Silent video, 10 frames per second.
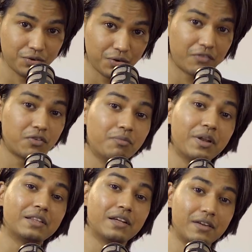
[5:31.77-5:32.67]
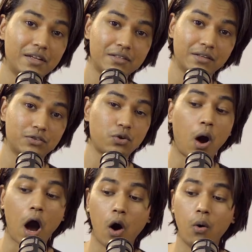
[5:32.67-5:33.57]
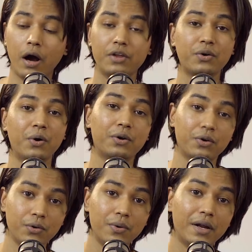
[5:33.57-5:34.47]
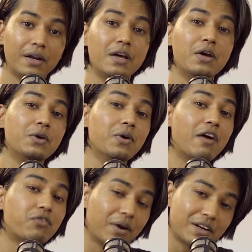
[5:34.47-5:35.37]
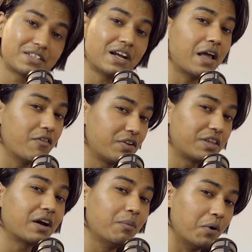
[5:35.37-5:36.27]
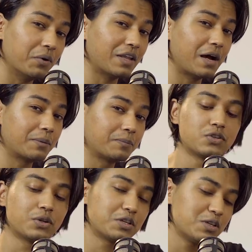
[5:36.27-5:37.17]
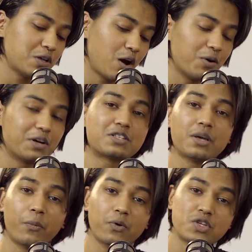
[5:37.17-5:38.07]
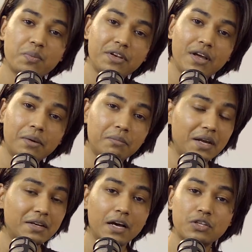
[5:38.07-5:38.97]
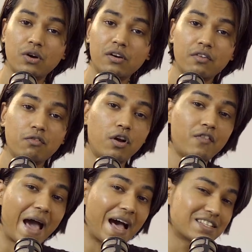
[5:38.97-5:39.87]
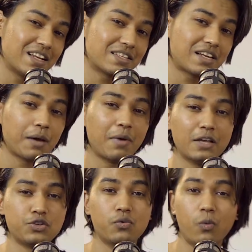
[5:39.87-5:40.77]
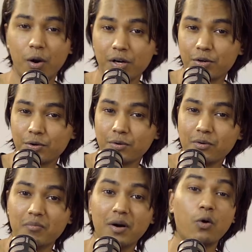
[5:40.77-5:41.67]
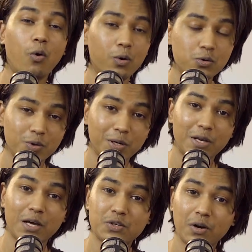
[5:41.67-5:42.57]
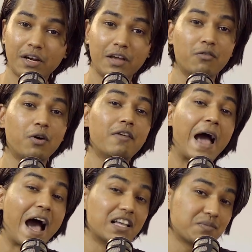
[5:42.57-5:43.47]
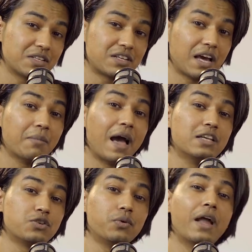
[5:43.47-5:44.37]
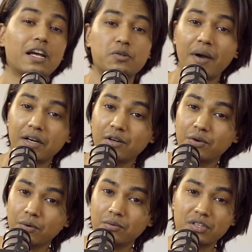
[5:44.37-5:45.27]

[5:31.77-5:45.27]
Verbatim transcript: You have to bring the results. So how are you going to do it? You'll have to understand everything about that. So this is how it is supposed to be done. It does not involve as less time as you want it to, but also it does not involve as much time as you would expect it to.